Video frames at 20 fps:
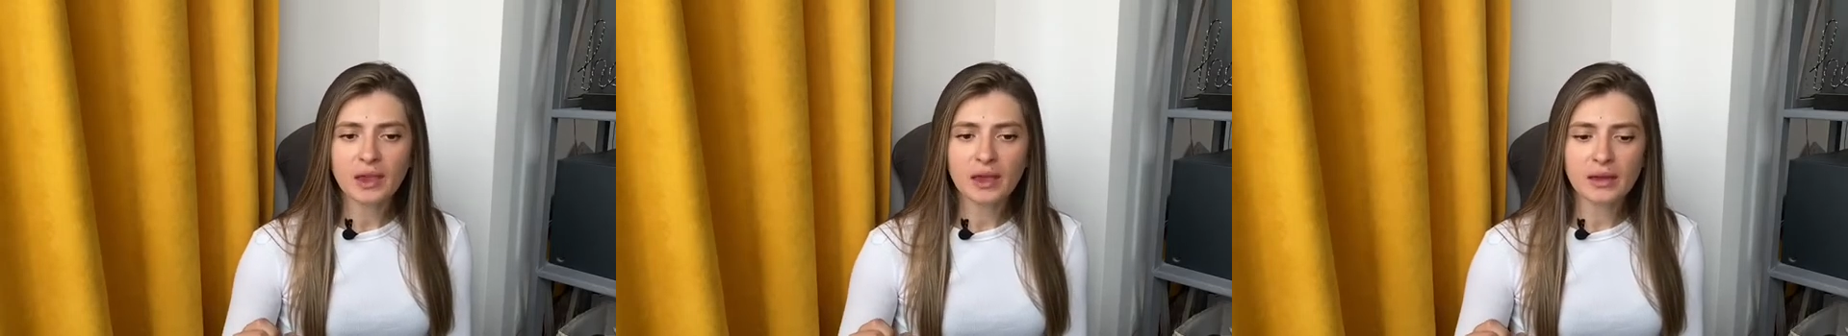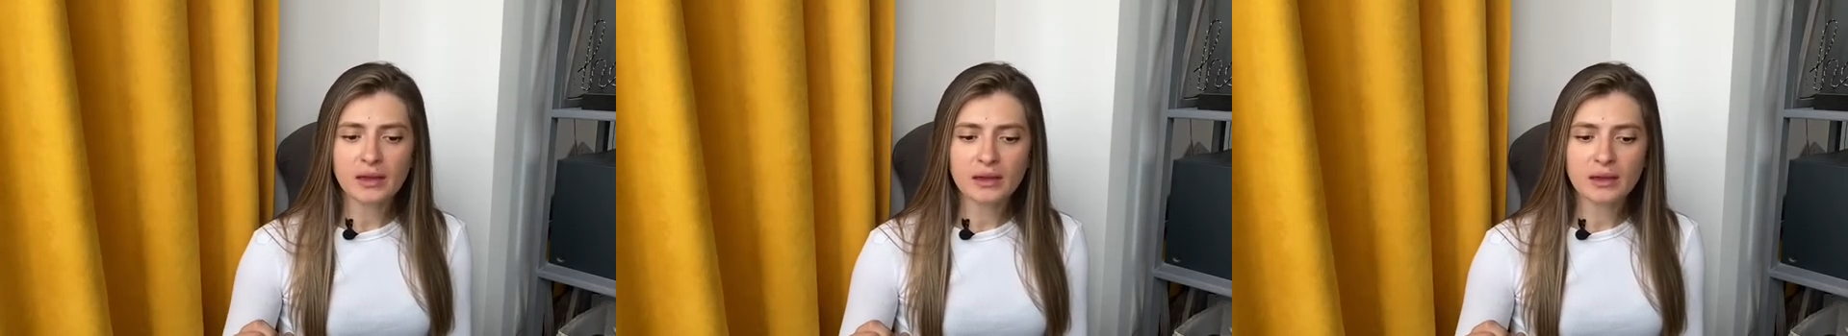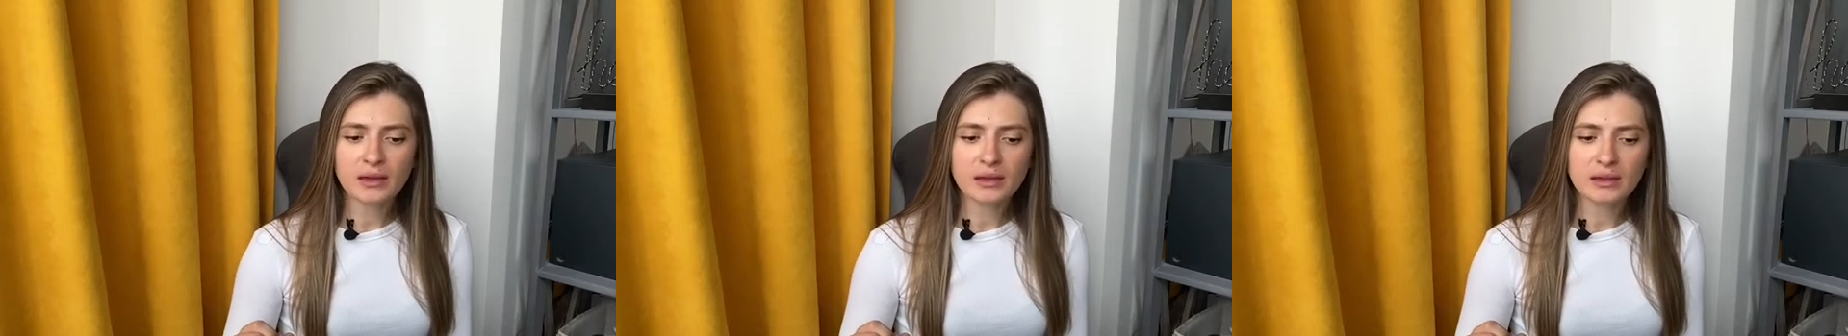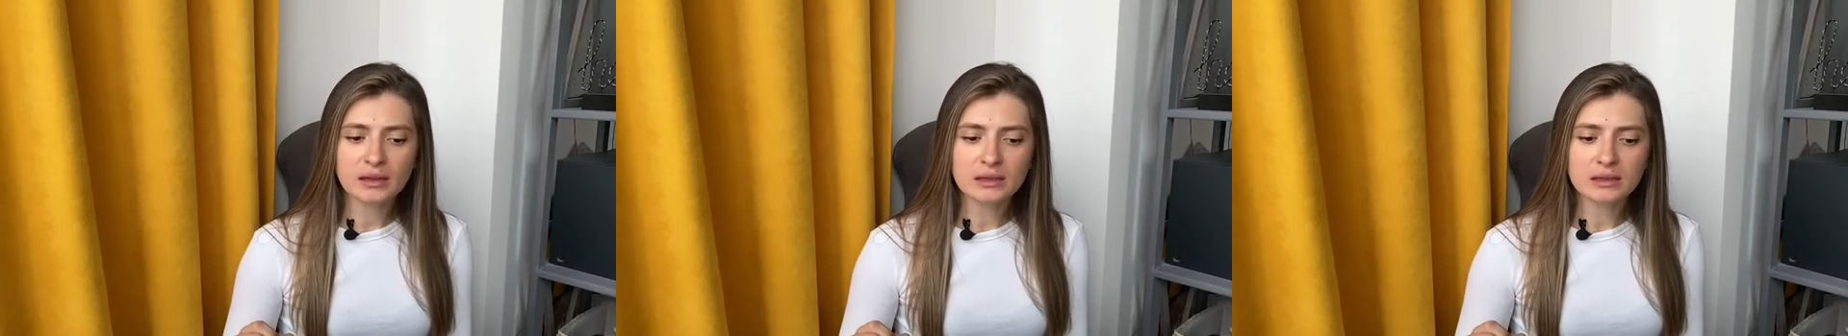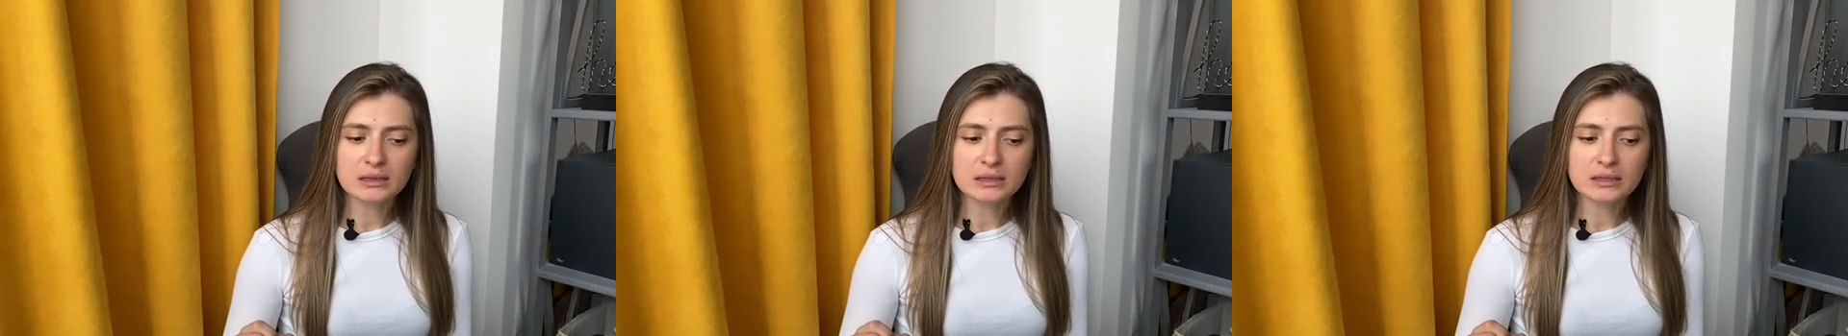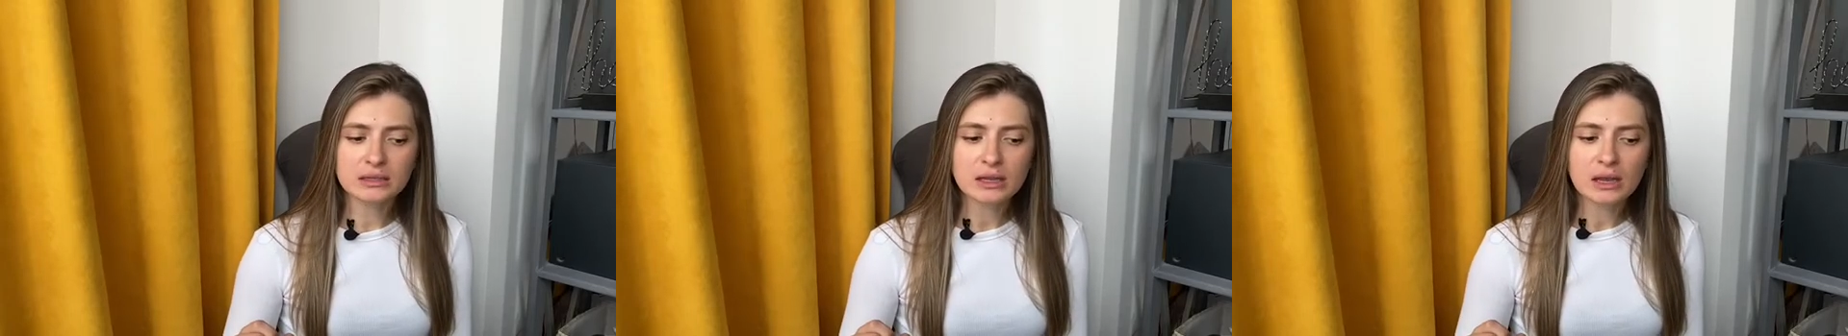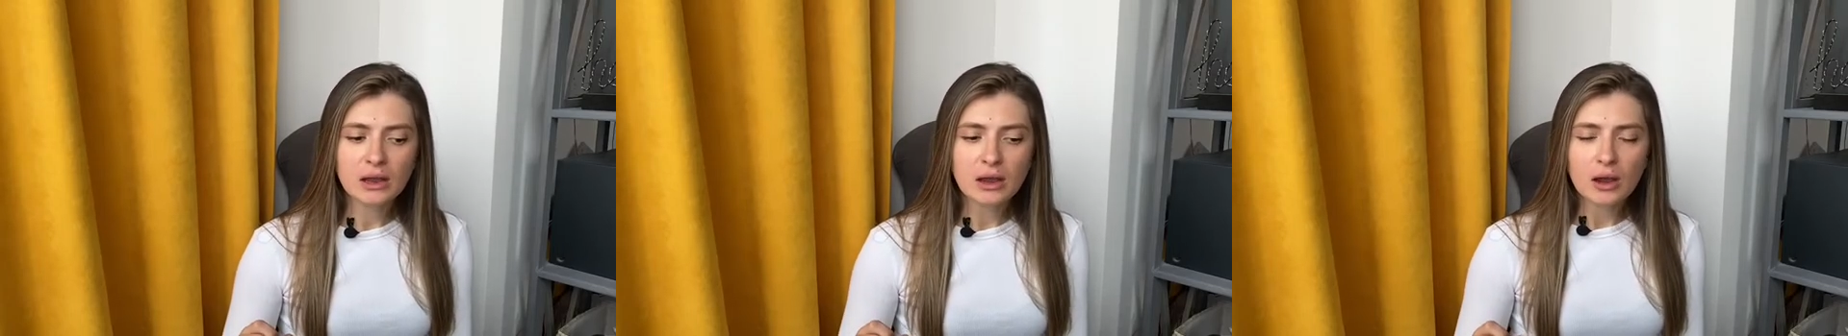
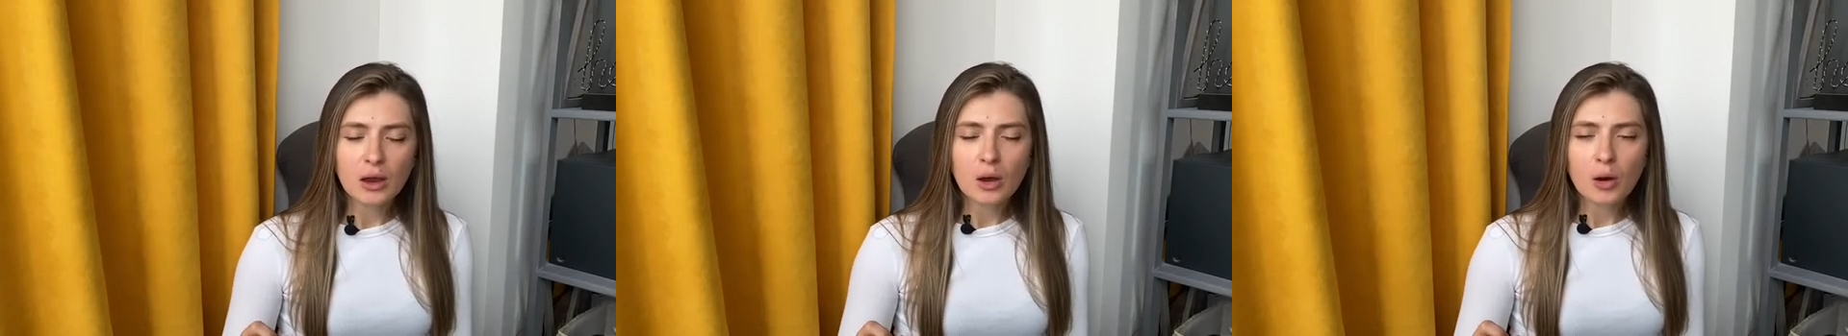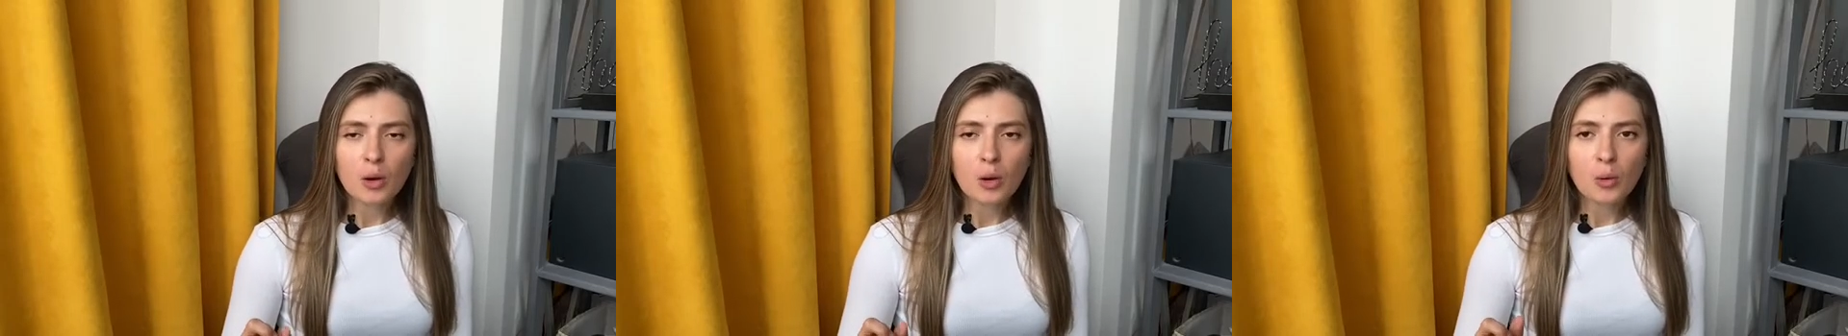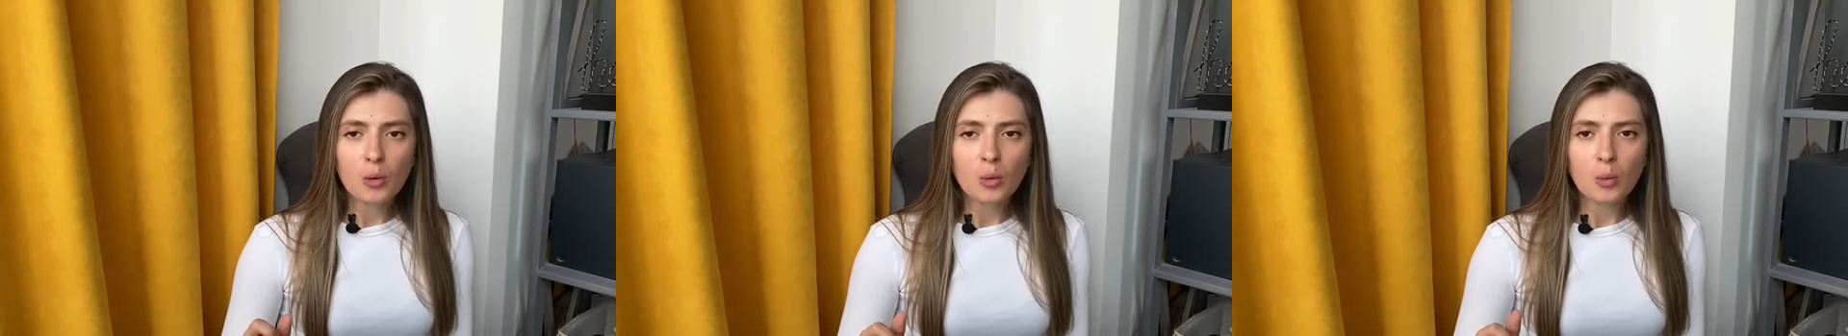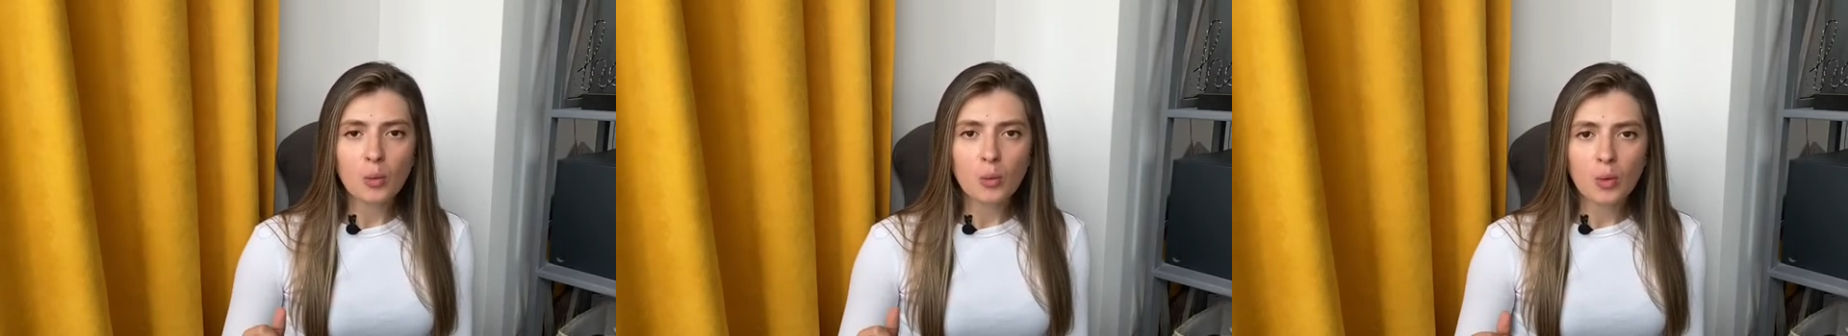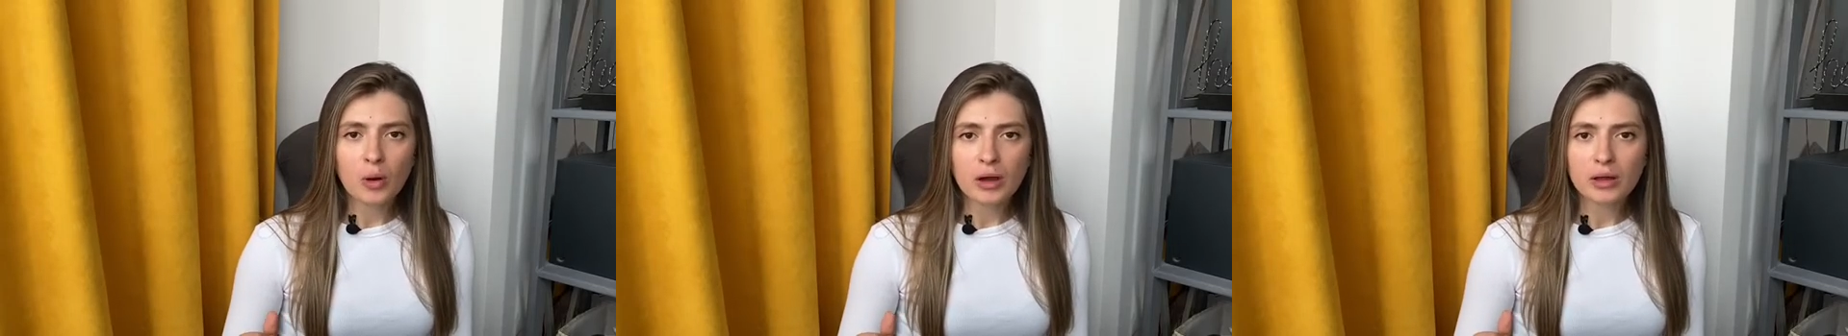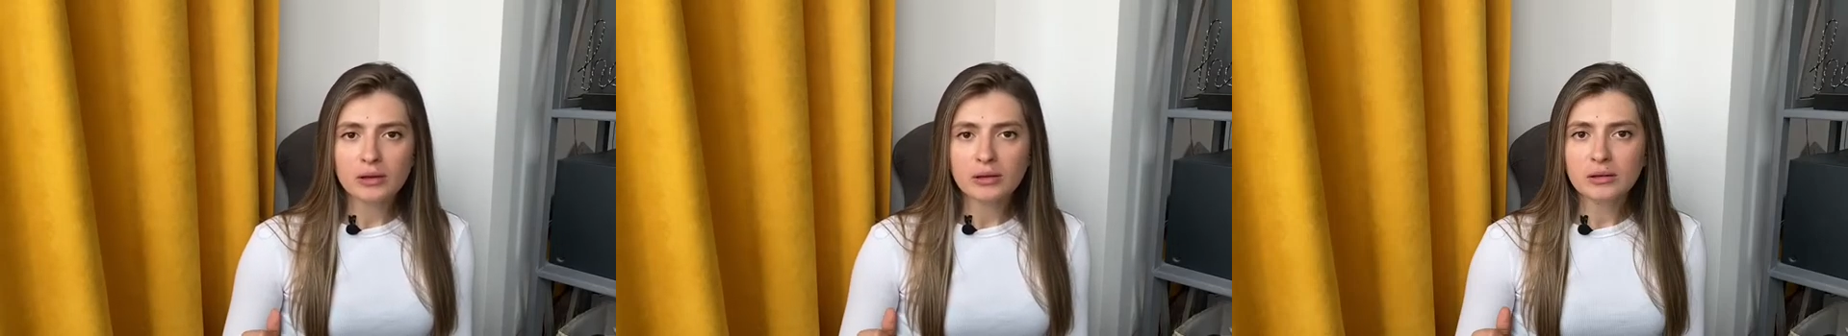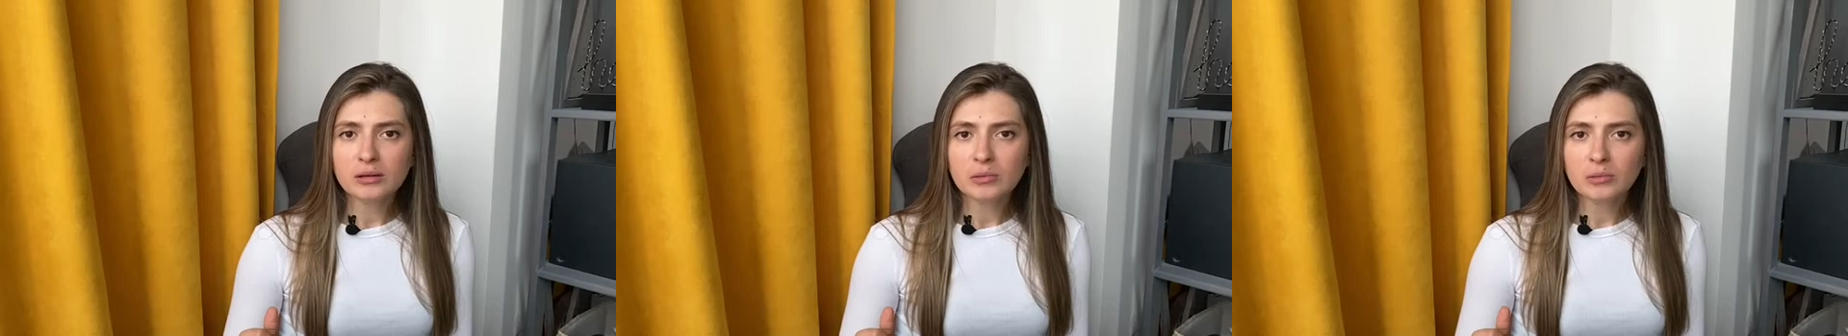And
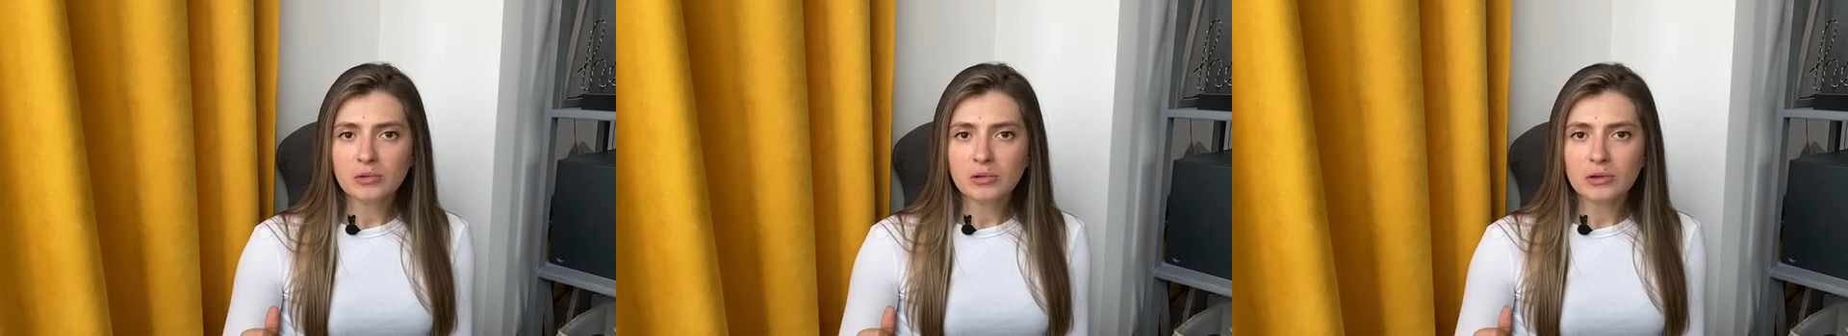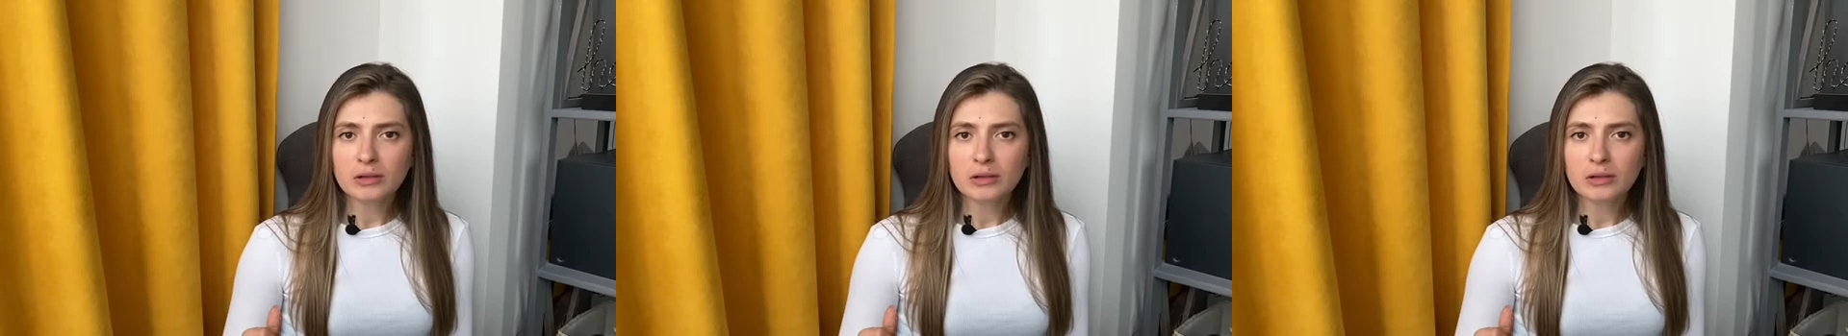one,